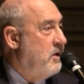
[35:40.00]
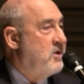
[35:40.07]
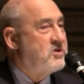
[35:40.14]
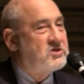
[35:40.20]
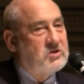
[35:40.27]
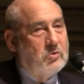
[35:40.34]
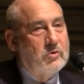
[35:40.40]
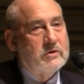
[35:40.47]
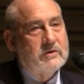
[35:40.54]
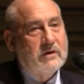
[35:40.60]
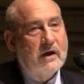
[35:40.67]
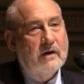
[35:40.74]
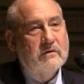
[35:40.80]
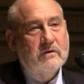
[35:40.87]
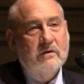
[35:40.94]
Student
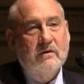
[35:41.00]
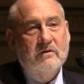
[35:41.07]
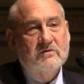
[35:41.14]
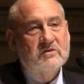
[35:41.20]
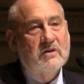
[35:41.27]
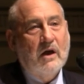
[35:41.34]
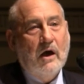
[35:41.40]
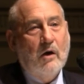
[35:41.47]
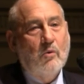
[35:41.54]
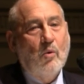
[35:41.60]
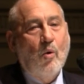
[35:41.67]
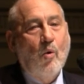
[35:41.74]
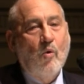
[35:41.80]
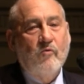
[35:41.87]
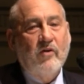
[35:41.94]
debt is now
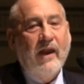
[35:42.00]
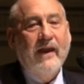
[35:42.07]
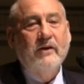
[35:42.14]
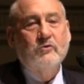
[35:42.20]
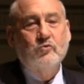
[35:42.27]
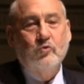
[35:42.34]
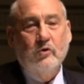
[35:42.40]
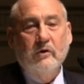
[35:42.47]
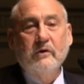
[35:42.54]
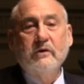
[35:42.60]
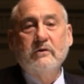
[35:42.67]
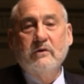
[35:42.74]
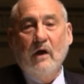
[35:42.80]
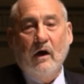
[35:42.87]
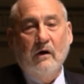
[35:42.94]
over a
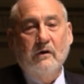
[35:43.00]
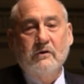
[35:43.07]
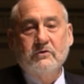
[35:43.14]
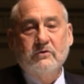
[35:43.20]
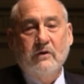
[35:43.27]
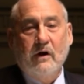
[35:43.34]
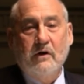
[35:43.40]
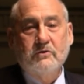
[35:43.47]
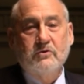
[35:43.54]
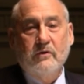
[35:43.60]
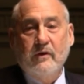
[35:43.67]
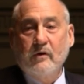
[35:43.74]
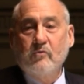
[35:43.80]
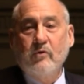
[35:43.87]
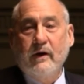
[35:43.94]
trillion dollars larger
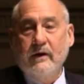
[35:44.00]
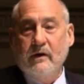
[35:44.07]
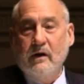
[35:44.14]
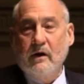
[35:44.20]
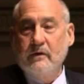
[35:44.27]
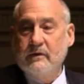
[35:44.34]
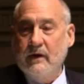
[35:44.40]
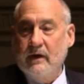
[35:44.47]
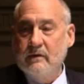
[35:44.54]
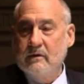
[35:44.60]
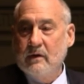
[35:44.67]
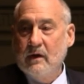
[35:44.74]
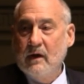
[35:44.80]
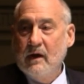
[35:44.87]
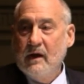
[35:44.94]
than credit card debt.
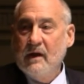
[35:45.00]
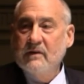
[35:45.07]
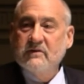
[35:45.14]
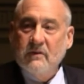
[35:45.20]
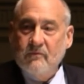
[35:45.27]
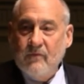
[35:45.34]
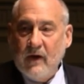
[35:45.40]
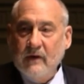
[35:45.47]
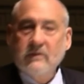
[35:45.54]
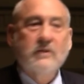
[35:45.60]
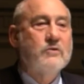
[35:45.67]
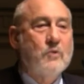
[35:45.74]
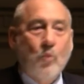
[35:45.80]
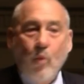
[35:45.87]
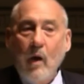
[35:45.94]
It's
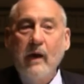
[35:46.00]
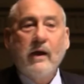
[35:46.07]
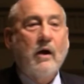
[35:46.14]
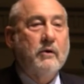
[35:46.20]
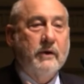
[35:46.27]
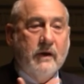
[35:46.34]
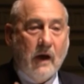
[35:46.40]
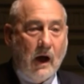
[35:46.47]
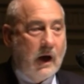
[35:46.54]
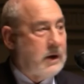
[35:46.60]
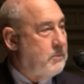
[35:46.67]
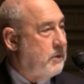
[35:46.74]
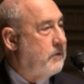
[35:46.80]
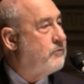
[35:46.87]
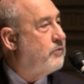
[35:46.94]
affecting the way our
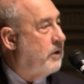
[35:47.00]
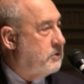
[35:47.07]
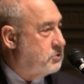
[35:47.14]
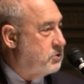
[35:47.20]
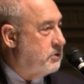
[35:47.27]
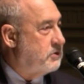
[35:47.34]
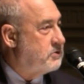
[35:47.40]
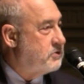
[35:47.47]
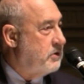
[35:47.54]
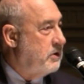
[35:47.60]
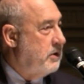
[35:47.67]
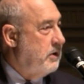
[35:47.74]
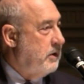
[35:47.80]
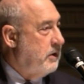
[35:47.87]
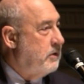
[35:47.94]
economy functions
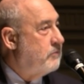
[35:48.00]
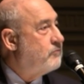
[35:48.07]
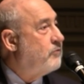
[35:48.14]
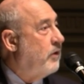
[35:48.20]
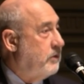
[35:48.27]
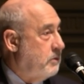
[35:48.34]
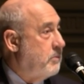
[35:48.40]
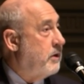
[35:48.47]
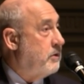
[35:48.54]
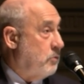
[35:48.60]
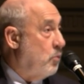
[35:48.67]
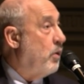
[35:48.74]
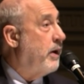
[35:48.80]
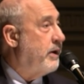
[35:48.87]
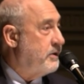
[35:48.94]
in fundamental
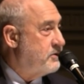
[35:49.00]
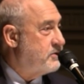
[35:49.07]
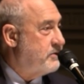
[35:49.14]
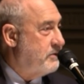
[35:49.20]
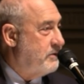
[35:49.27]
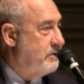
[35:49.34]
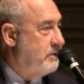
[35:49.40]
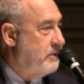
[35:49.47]
ways.